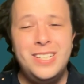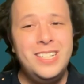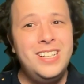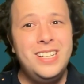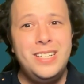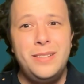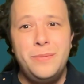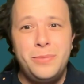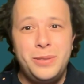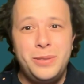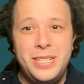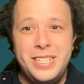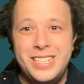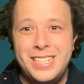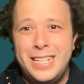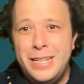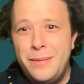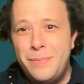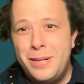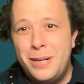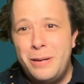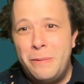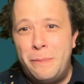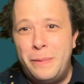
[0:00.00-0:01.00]
and please keep
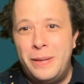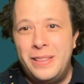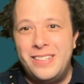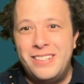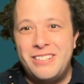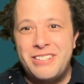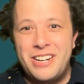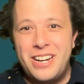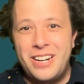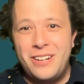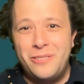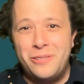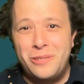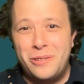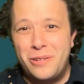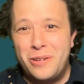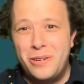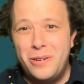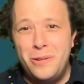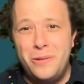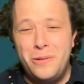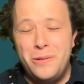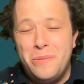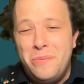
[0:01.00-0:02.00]
helping the channel
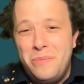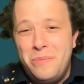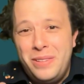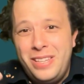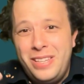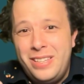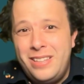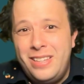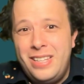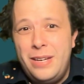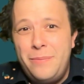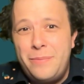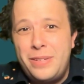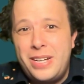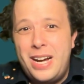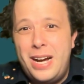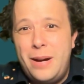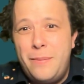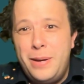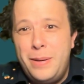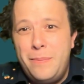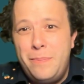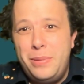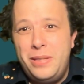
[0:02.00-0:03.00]
grow, and let
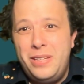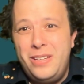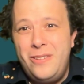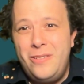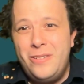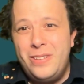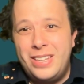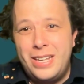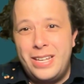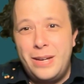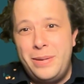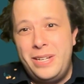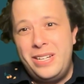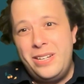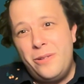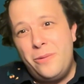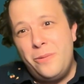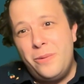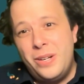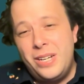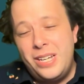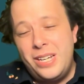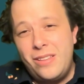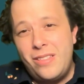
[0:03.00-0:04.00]
comment below and let me know
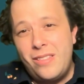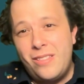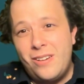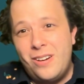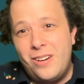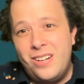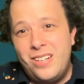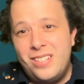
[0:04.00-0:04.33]
what you thought,